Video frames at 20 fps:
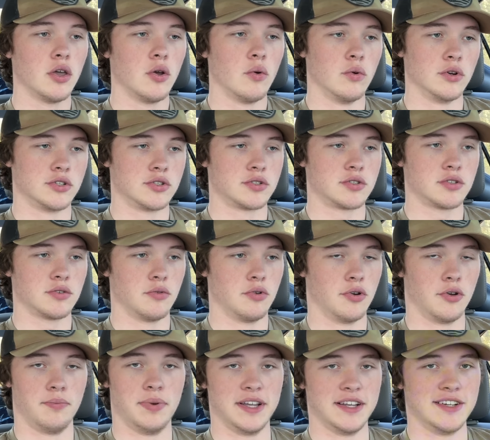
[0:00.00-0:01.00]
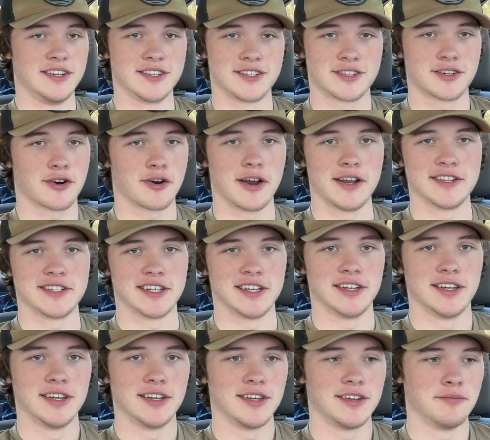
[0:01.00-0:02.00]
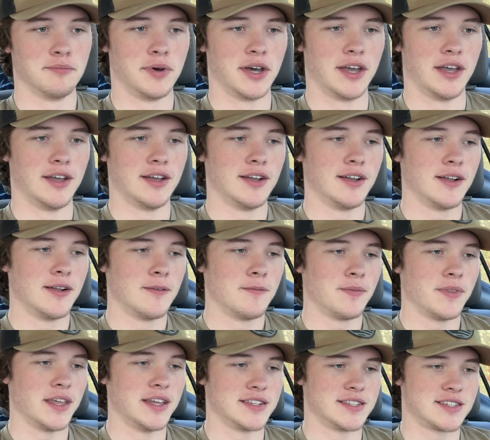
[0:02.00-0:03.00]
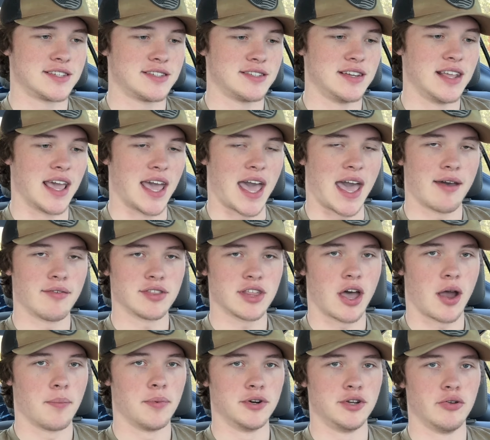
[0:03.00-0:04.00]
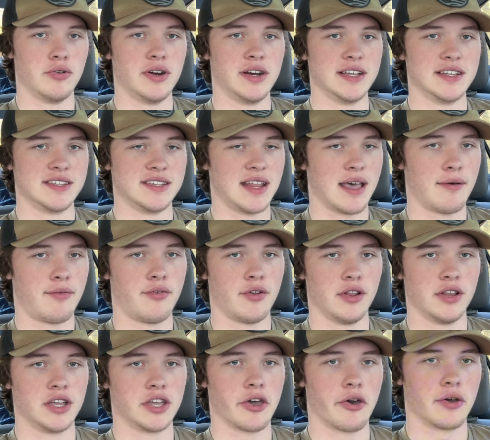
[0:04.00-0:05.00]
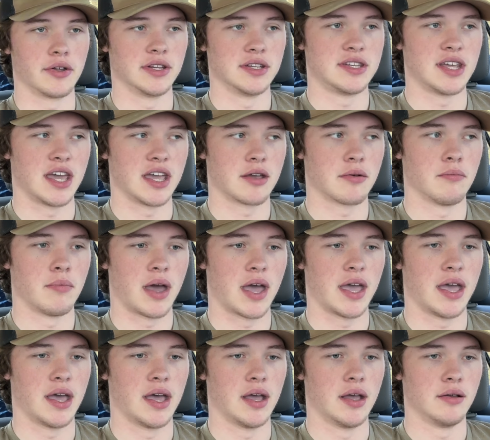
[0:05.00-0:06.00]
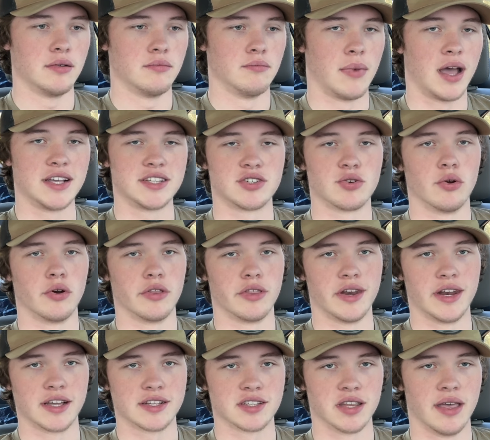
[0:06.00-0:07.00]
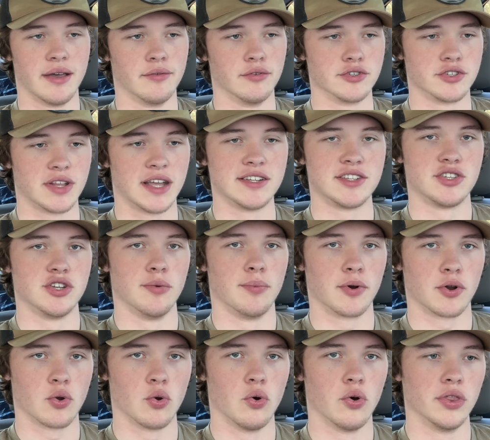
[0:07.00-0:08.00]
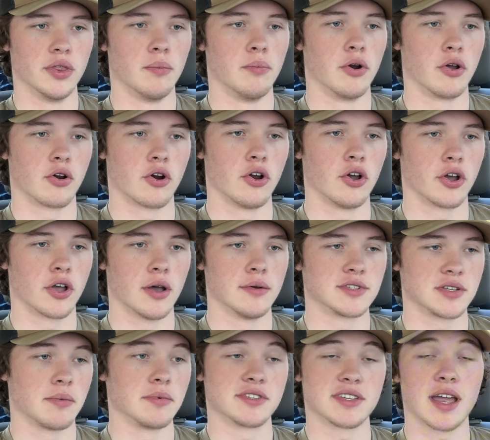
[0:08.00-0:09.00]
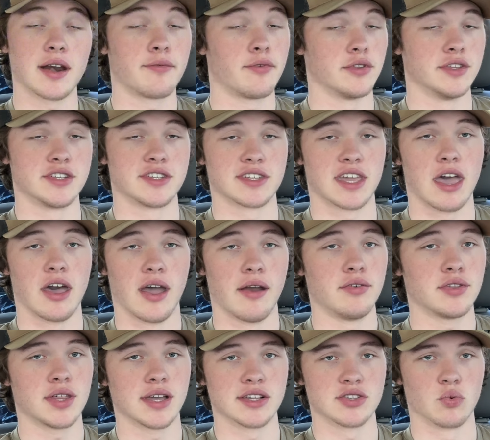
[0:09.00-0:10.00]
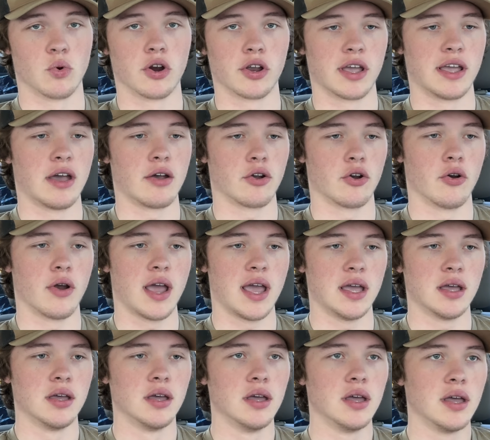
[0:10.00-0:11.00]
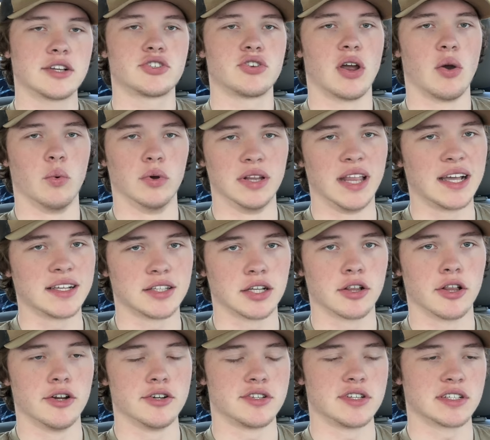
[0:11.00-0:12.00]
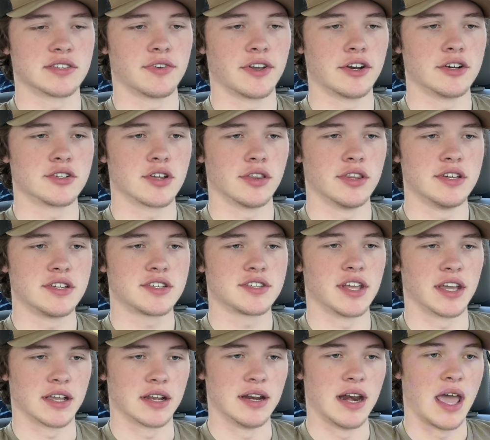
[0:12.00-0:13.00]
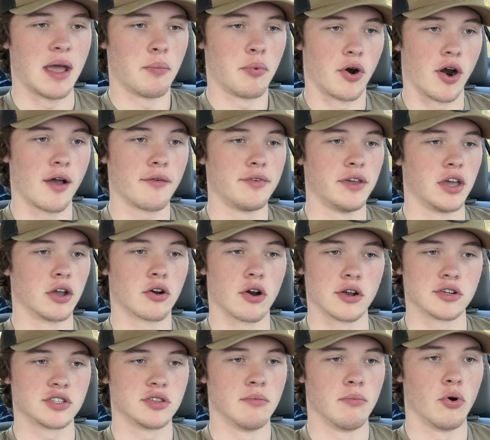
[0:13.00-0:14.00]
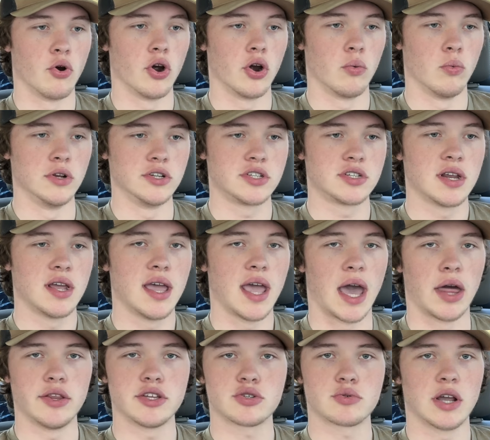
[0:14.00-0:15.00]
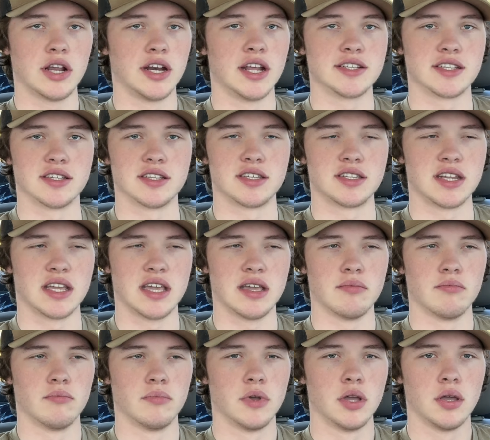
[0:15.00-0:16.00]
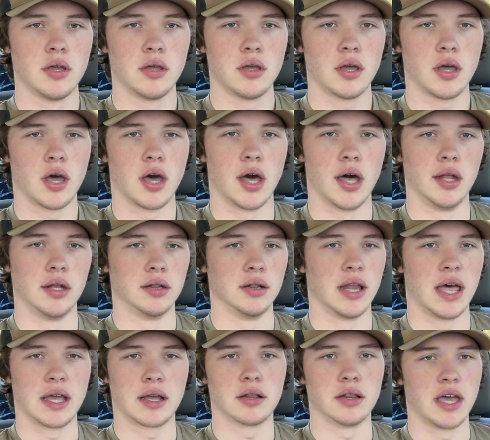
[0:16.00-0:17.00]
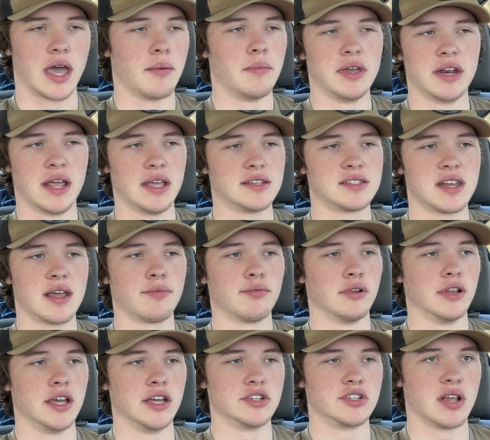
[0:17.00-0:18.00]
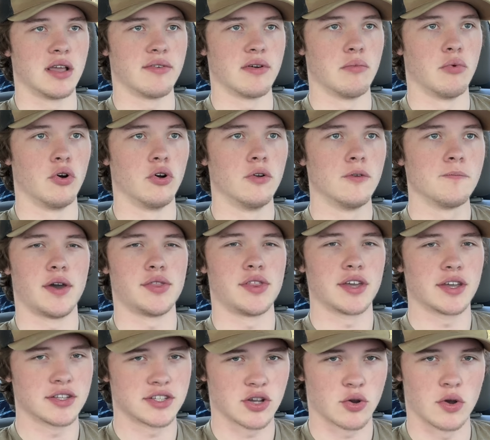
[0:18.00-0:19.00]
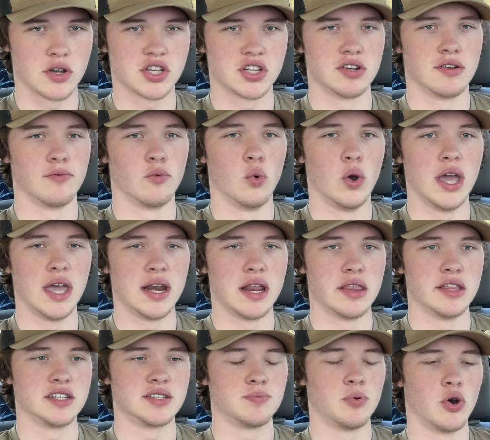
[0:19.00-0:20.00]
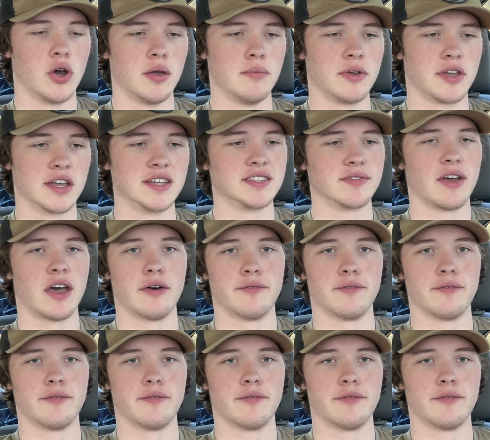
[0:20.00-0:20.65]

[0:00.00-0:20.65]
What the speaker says: which would be just crazy. But it's, yeah, having the opportunity is definitely going to take my my store to the next level. So that's super cool in the broker hookup. So I'm excited for the scale. Everything's working out great. Actually, I would like to clear 6 figures on this, like net profit across the board, which at this rate doesn't seem unlikely. I mean, it's definitely achievable. I think it's a question of when at this point because of how